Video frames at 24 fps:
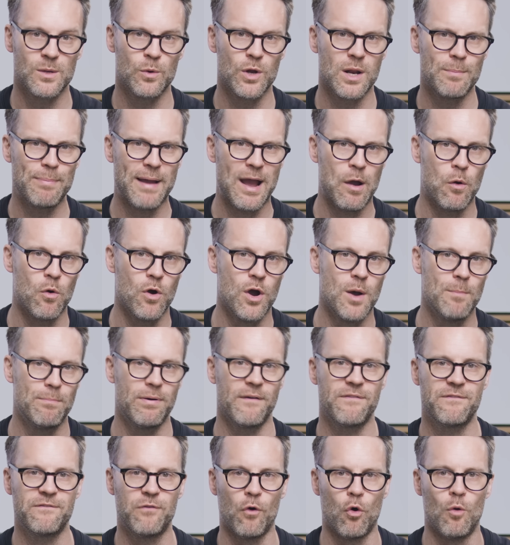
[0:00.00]
what about
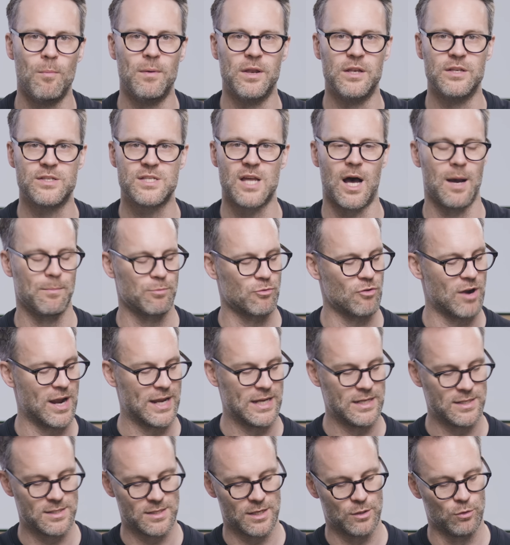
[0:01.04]
performance
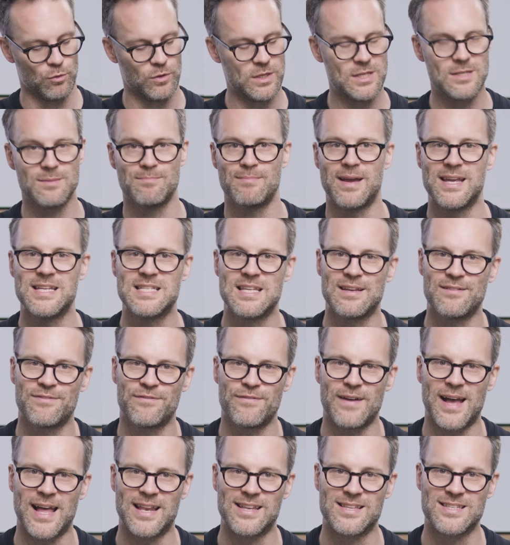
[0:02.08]
upgrades and all these amazing
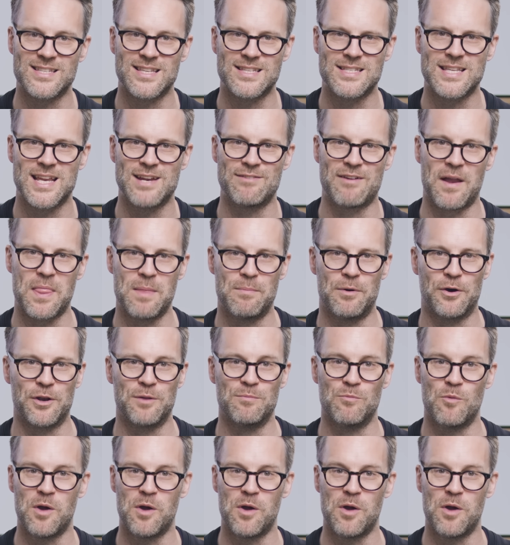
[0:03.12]
fans that sit around the bottom?